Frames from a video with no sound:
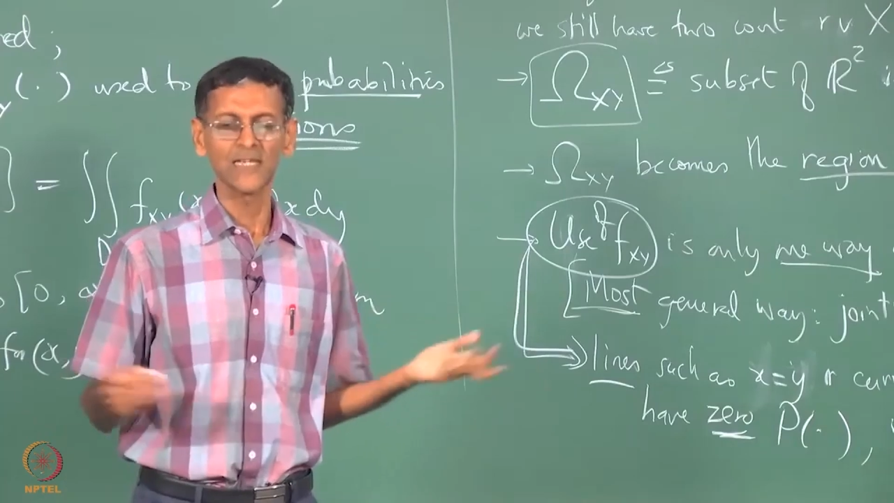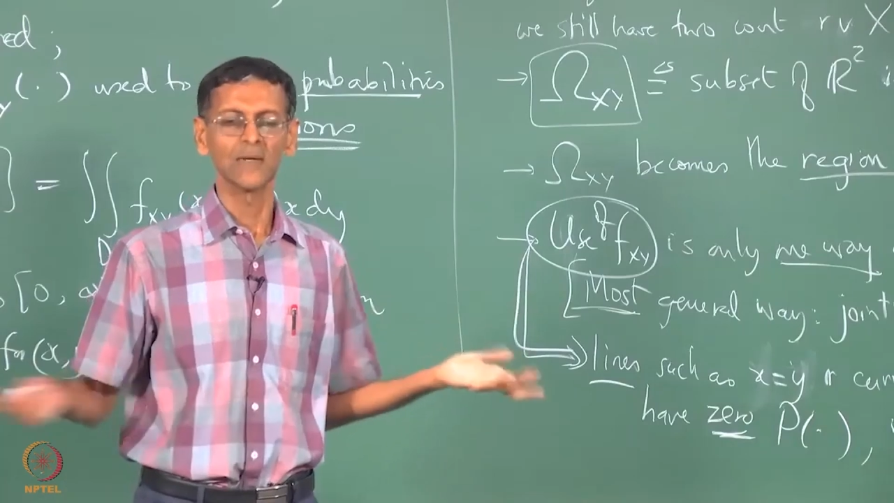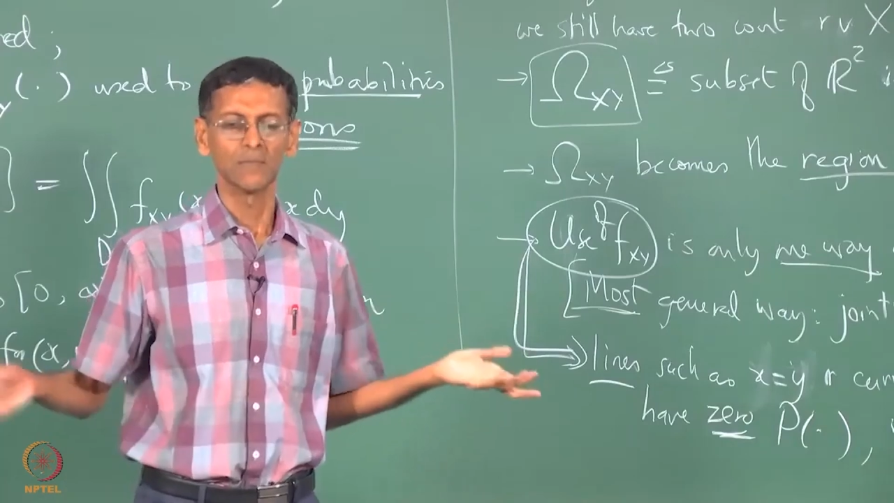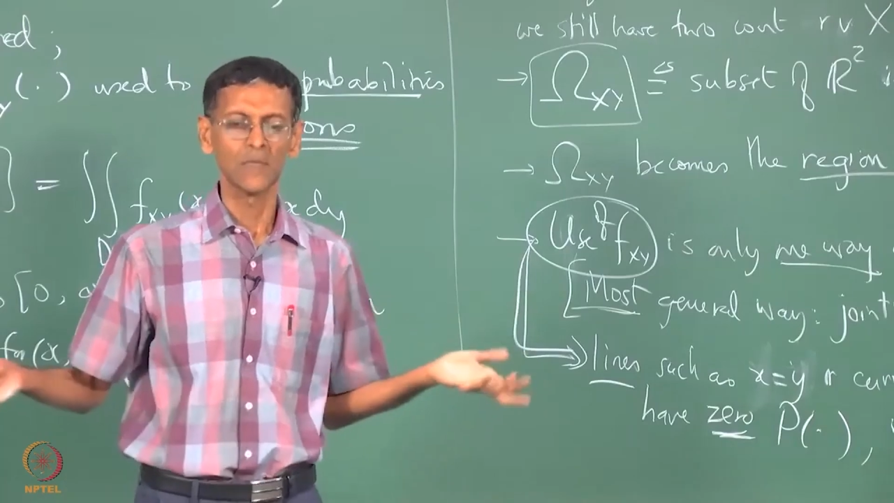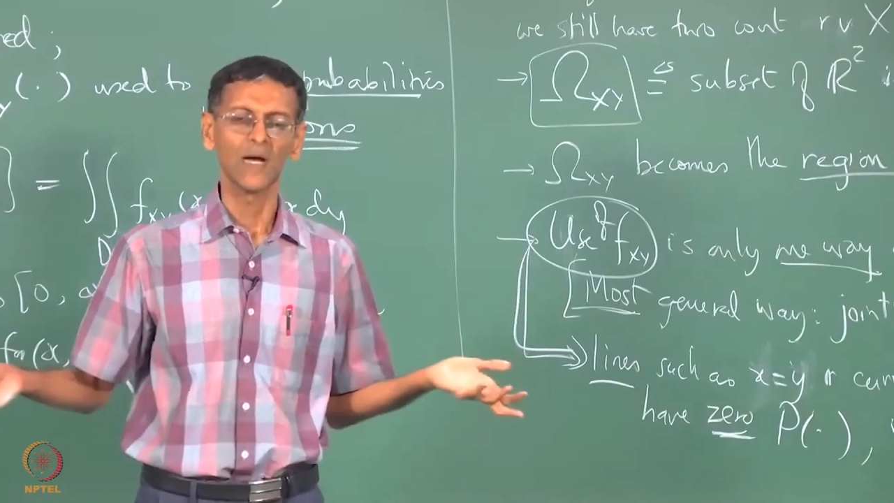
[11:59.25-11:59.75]

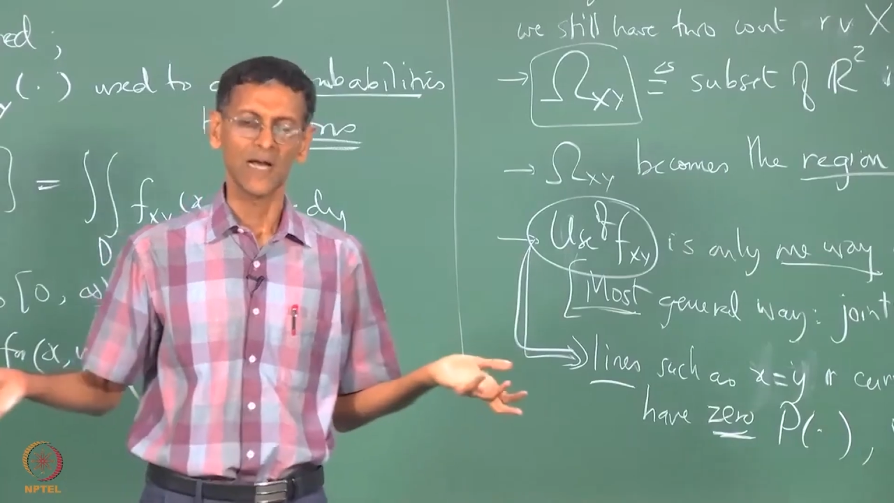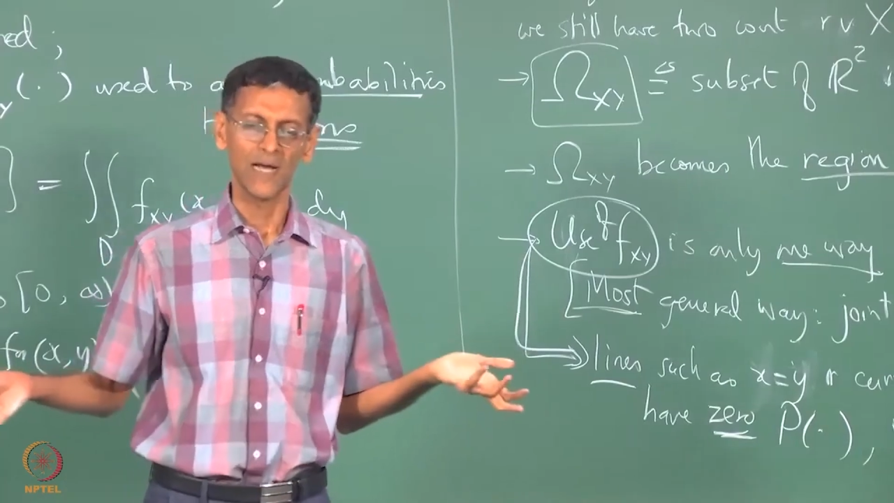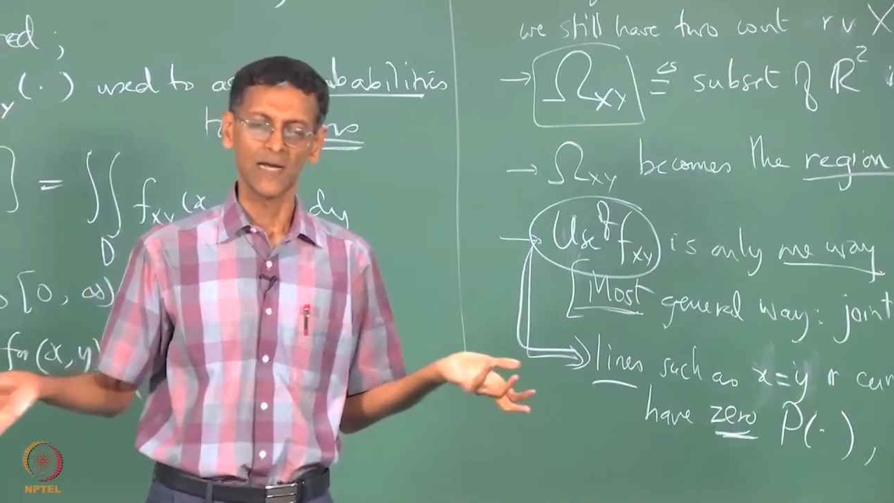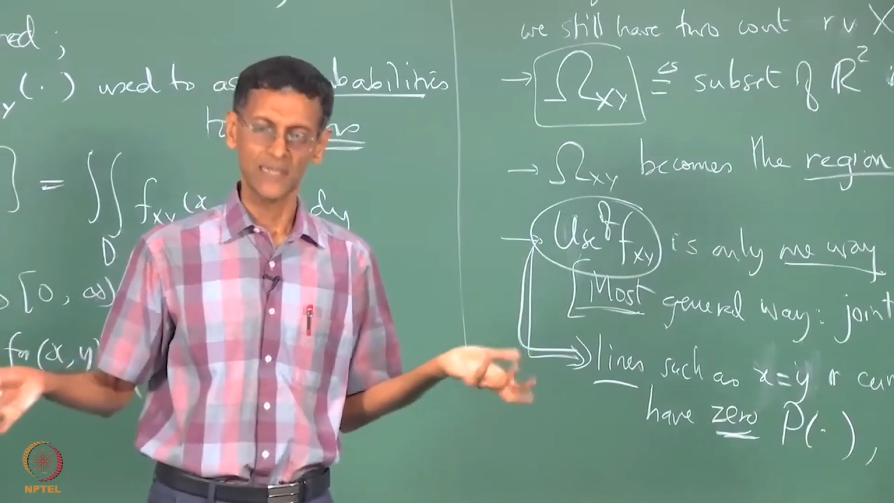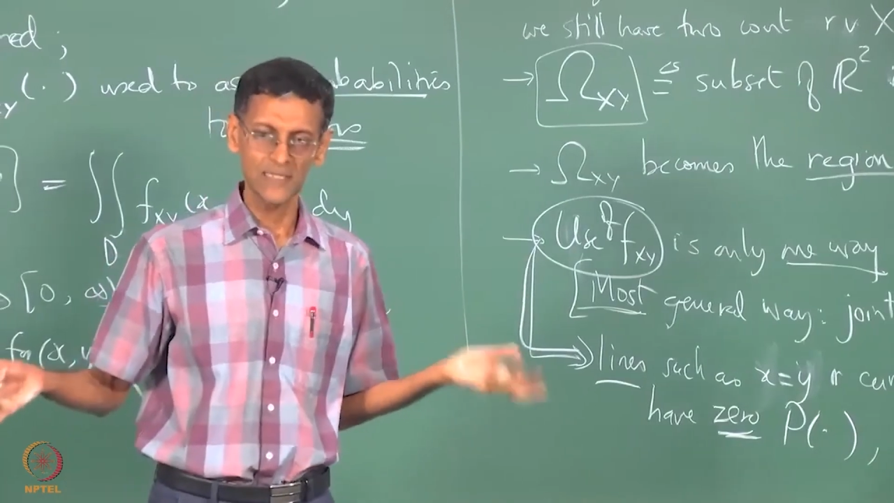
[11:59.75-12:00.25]

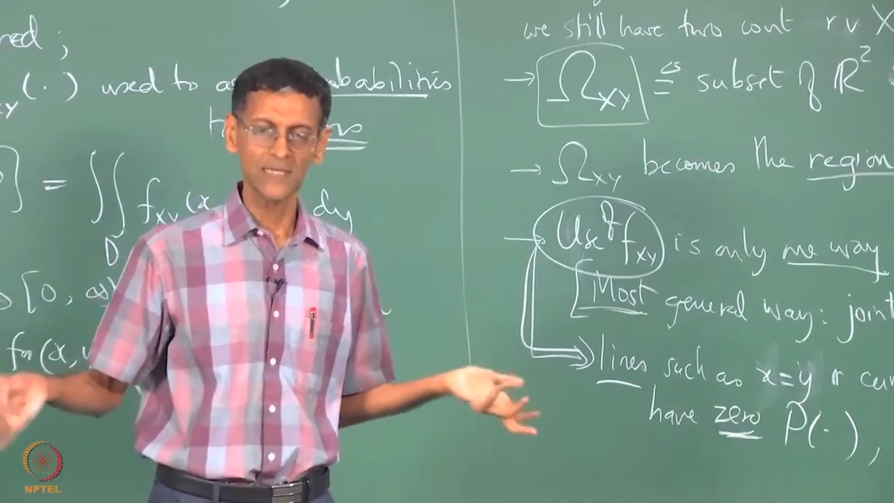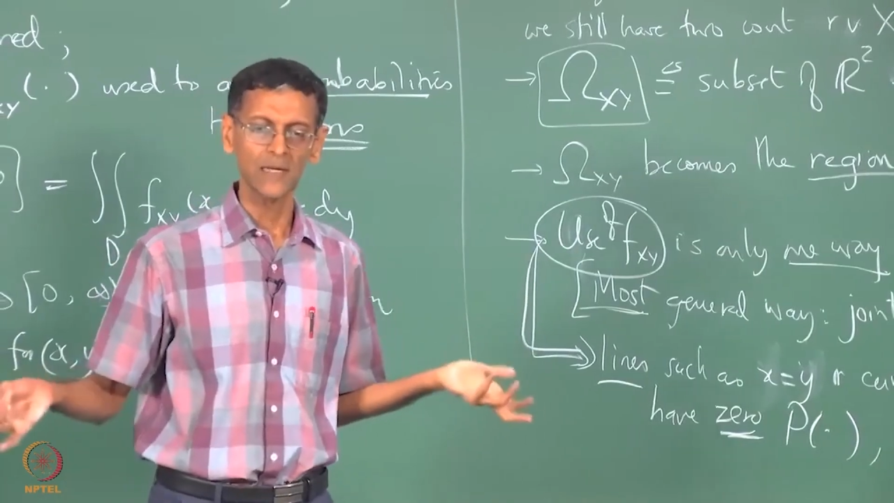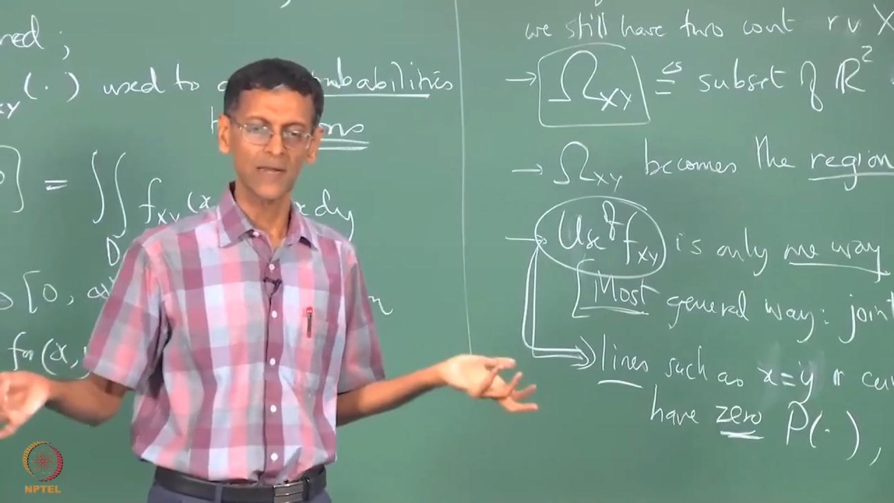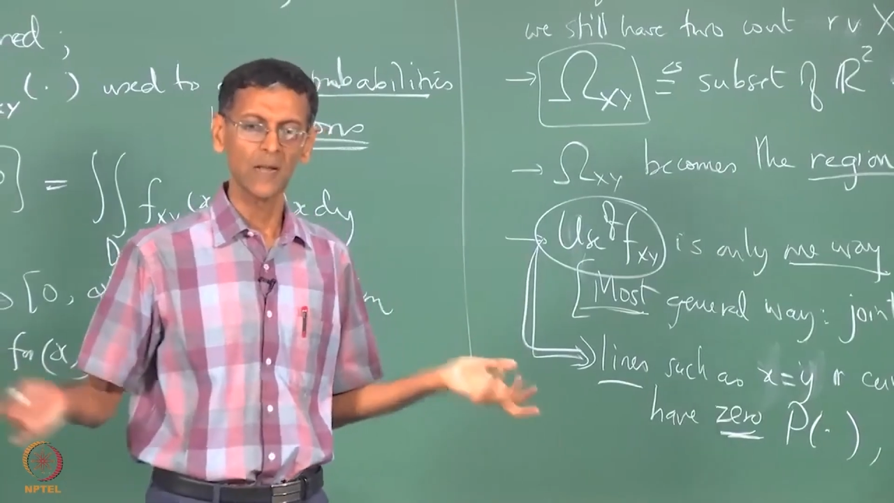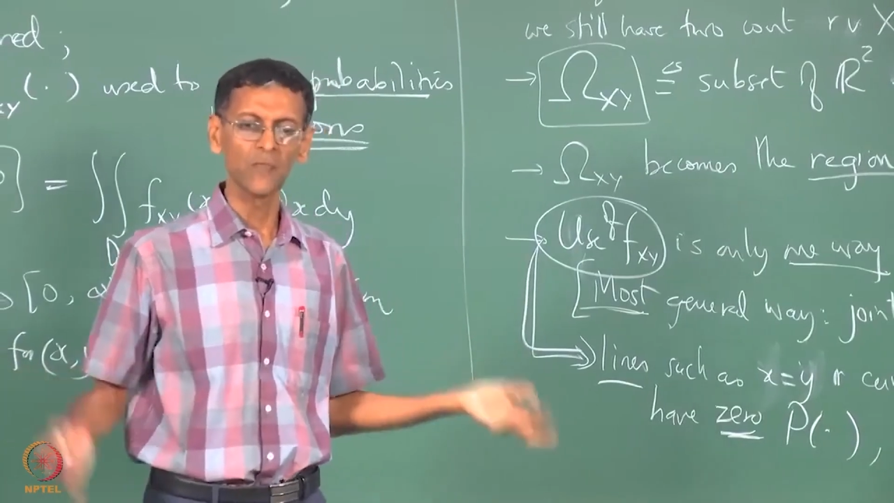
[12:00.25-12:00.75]
a
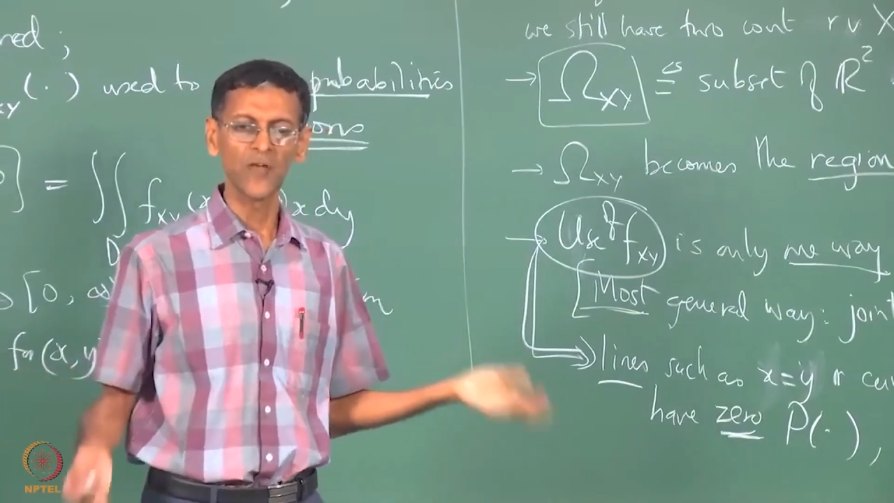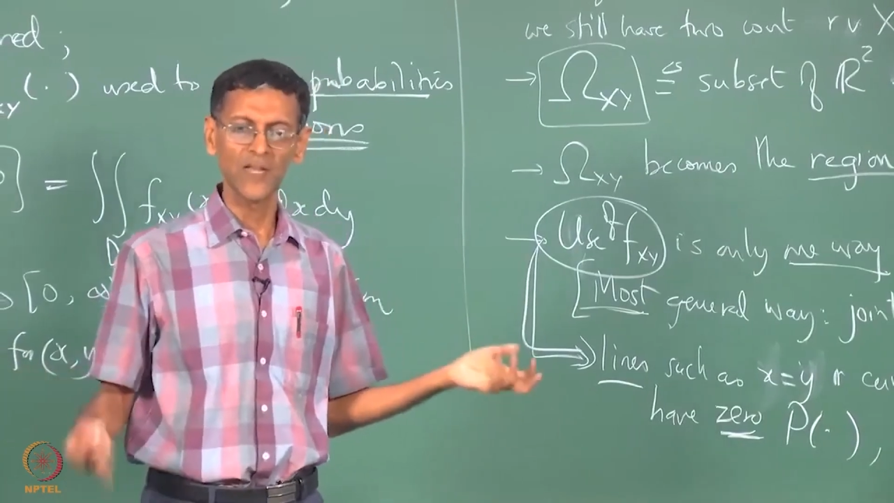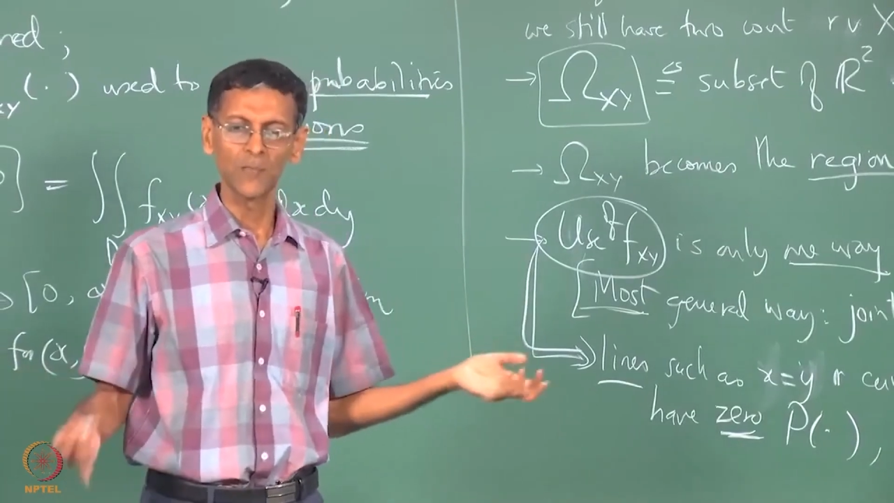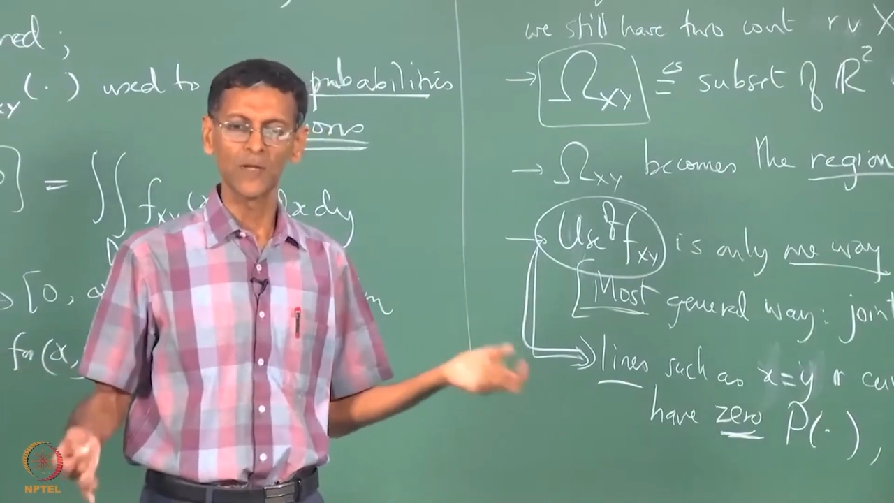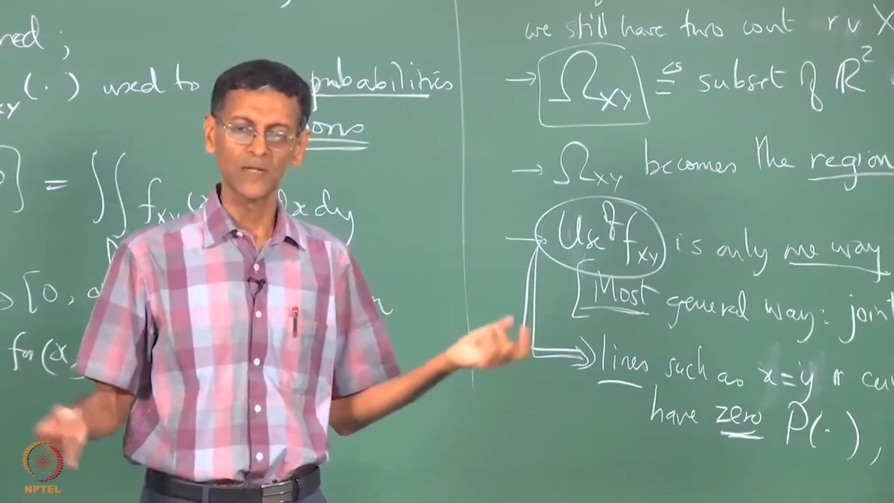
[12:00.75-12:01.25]
single random
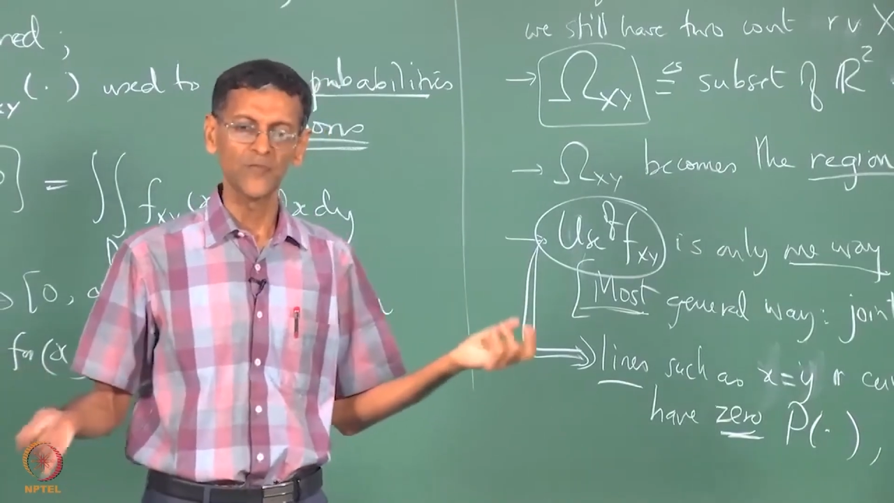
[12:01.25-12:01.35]
variable